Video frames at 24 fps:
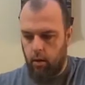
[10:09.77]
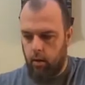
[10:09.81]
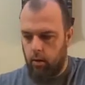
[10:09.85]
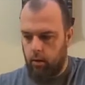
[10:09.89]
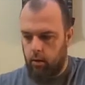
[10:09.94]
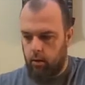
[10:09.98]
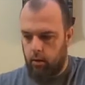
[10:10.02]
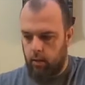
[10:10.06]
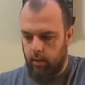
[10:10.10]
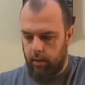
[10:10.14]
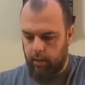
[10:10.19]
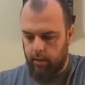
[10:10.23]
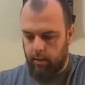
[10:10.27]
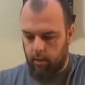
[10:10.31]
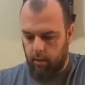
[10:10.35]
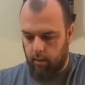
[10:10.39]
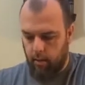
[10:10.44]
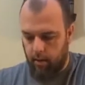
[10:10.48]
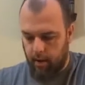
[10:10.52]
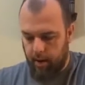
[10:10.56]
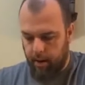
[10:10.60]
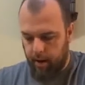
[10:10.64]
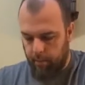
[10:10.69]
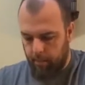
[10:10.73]
So let's
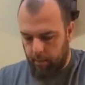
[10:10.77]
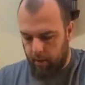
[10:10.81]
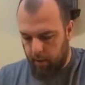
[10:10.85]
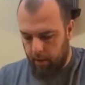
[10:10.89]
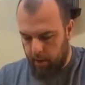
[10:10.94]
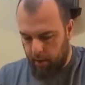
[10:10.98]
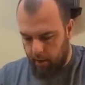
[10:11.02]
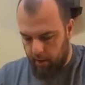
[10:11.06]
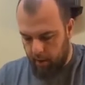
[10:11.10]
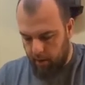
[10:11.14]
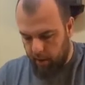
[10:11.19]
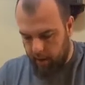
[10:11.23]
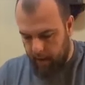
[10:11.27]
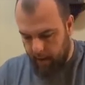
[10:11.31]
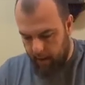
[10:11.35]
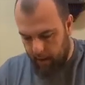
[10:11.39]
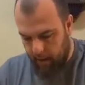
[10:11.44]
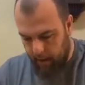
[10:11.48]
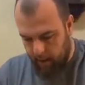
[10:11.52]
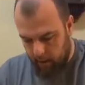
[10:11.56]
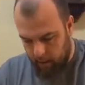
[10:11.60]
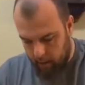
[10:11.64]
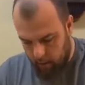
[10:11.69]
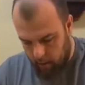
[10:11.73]
grab
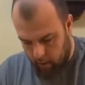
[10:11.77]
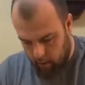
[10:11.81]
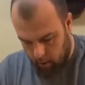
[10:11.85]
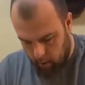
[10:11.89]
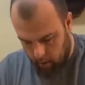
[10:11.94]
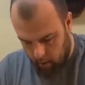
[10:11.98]
that.